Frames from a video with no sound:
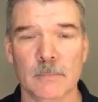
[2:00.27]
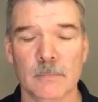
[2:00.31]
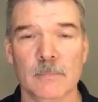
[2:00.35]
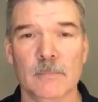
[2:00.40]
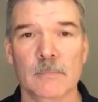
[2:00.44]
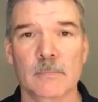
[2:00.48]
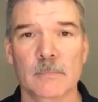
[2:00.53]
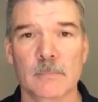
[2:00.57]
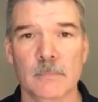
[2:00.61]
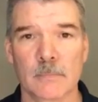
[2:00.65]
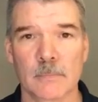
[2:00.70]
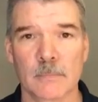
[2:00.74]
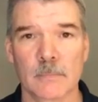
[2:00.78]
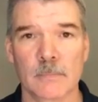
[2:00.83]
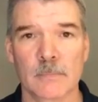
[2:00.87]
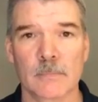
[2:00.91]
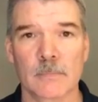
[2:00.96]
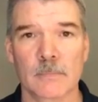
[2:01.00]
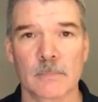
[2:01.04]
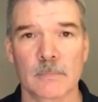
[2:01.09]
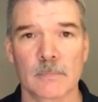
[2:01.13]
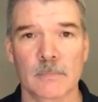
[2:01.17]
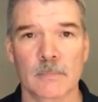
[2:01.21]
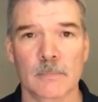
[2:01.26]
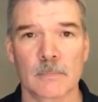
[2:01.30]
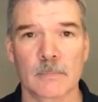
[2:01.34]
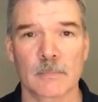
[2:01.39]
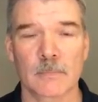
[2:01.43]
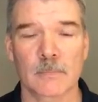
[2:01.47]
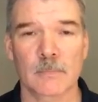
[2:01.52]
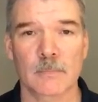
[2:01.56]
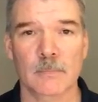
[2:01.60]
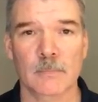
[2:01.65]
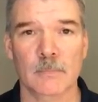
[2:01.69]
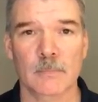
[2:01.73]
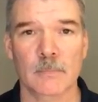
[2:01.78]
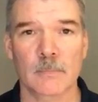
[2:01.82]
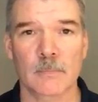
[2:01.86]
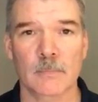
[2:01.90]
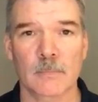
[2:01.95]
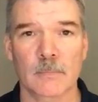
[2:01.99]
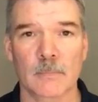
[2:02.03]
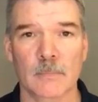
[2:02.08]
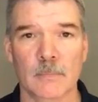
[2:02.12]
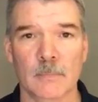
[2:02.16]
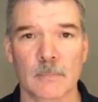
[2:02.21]

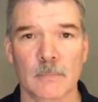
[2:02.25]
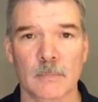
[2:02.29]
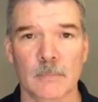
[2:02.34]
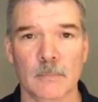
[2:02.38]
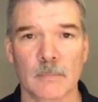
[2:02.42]
The person shown says nothing.